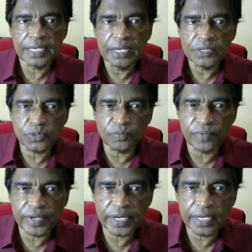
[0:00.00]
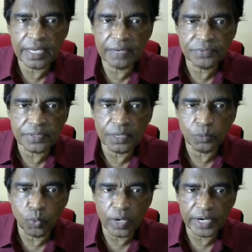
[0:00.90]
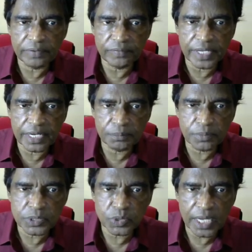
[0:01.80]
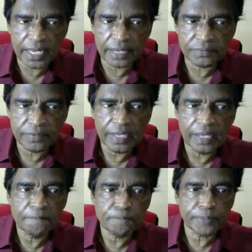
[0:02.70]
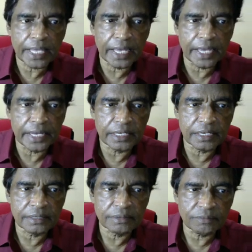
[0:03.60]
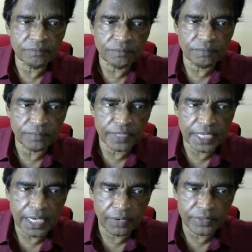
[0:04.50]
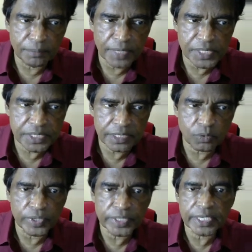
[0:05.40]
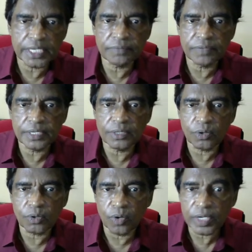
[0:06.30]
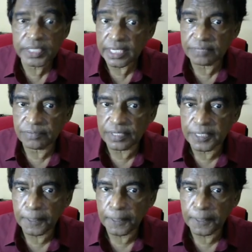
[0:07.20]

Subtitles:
So very careful of what variables you have and whether how they measured quantitatively or qualitatively.